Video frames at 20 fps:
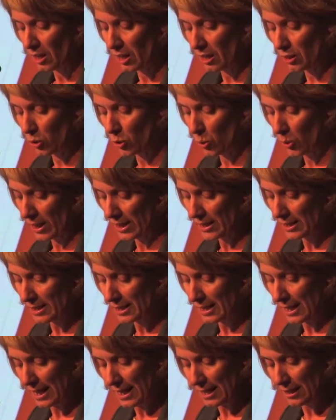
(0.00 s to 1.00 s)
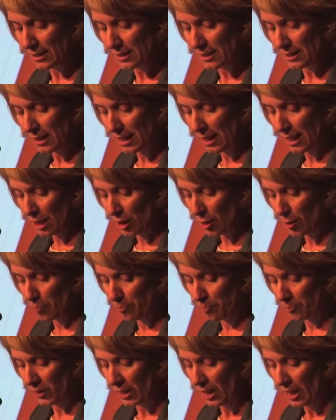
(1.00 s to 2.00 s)
in Queensland,
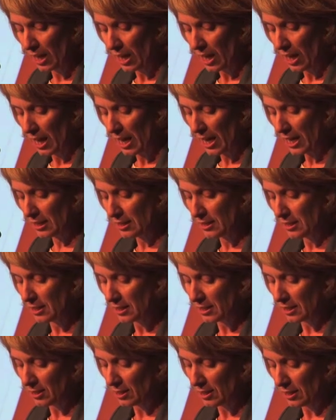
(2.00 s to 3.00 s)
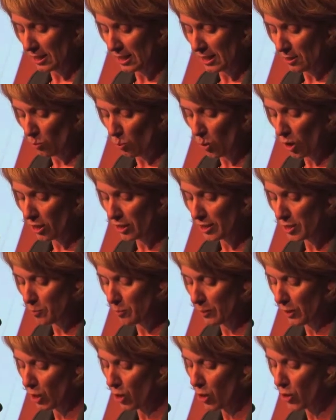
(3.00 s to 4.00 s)
um, and while it's
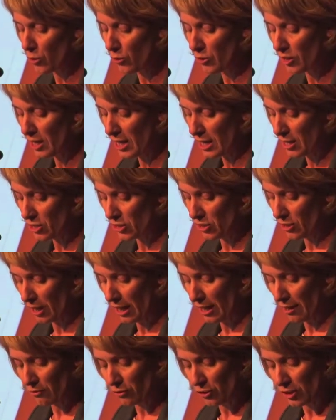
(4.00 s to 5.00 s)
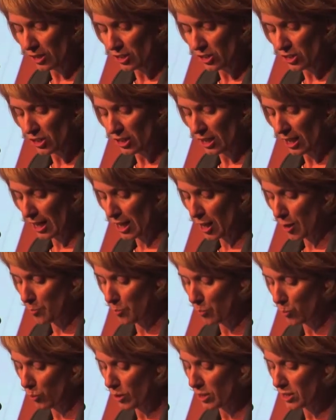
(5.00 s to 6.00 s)
below the national average,
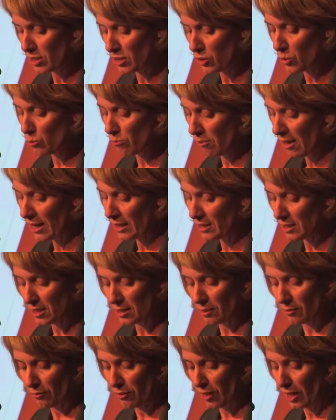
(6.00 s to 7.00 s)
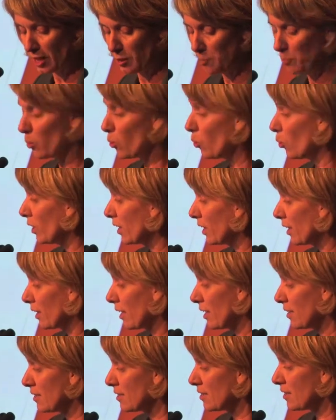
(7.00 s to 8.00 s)
um, we still ranked fairly poorly
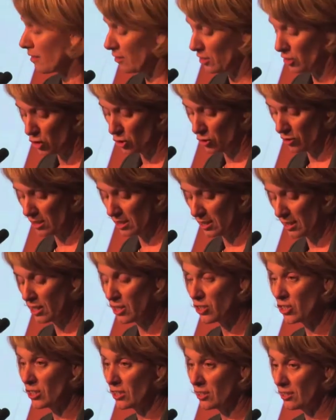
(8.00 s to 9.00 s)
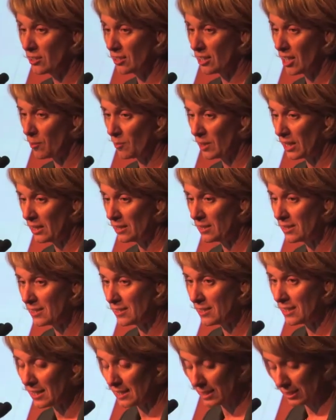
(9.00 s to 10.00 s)
against other jurisdictions, coming in
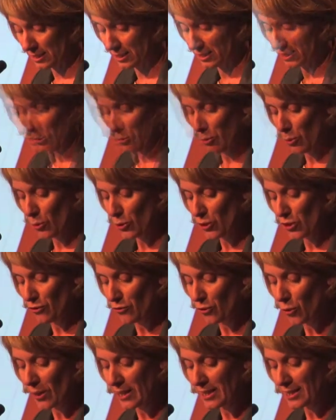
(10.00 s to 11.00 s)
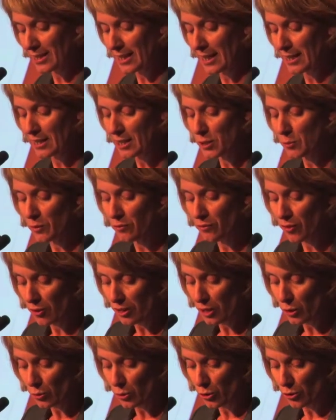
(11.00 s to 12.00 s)
sixth. The proportion of Queenslanders with
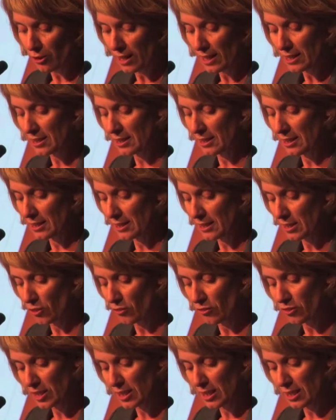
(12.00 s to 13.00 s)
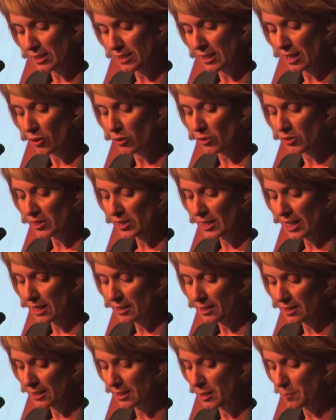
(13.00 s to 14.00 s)
very good or excellent self-assessed health
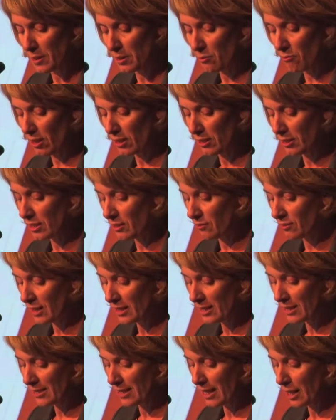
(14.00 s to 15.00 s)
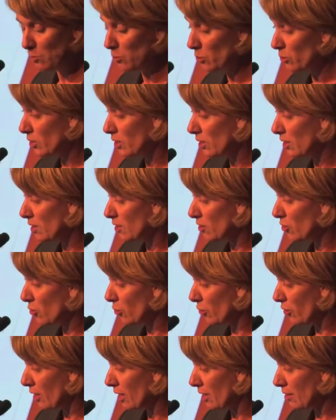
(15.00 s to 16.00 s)
status has been relatively stable since
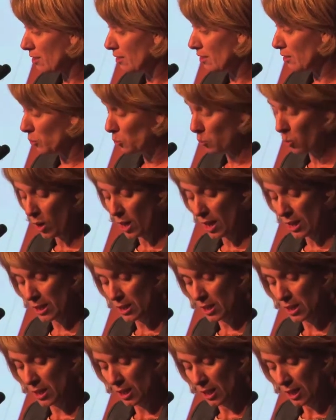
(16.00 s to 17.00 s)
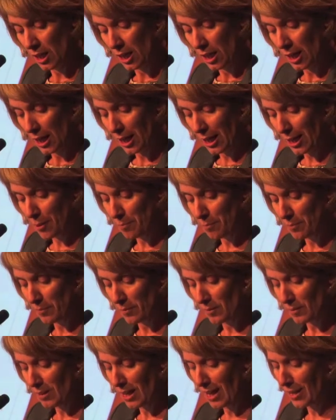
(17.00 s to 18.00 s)
two thousand one. Um,
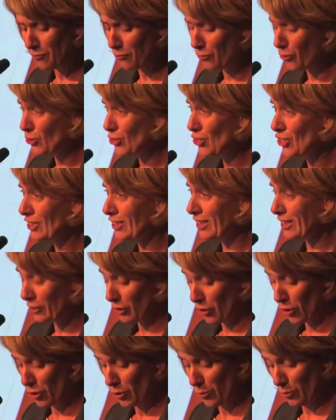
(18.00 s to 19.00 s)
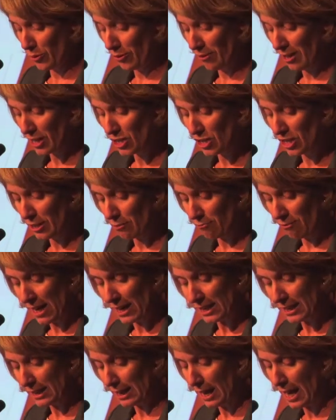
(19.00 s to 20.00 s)
unfortunately, though, we're actually
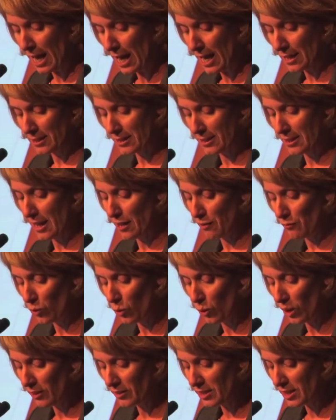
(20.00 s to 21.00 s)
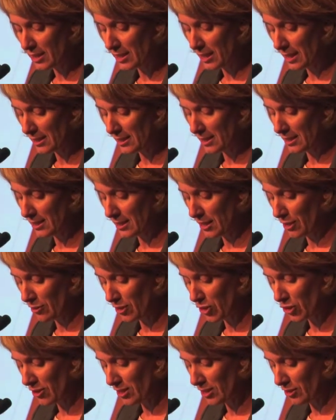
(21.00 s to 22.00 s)
ranked last out of all other states and
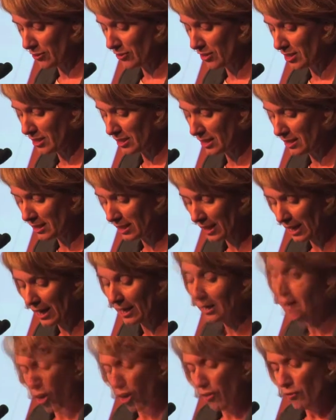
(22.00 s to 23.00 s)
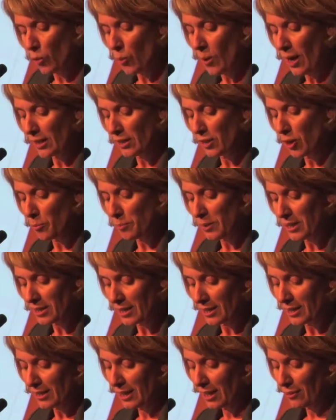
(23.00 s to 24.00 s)
territories on this indicator. Overweight and
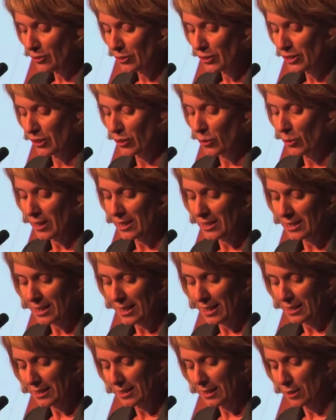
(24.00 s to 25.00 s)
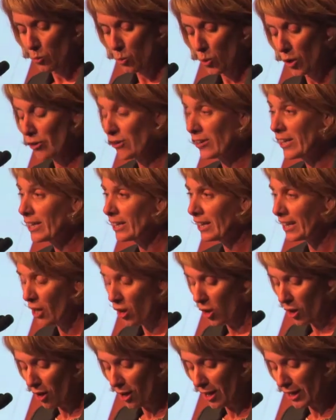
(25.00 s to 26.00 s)
obesity levels in Queensland are worryingly
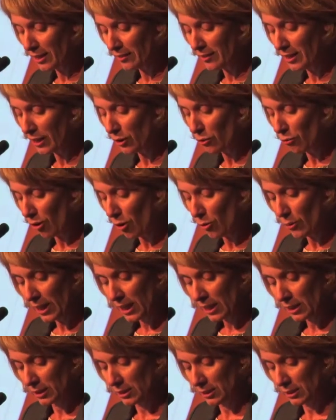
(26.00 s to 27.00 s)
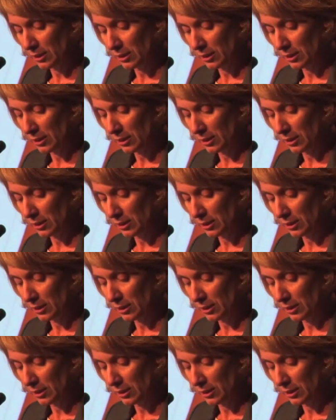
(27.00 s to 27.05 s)
high, and they're growing.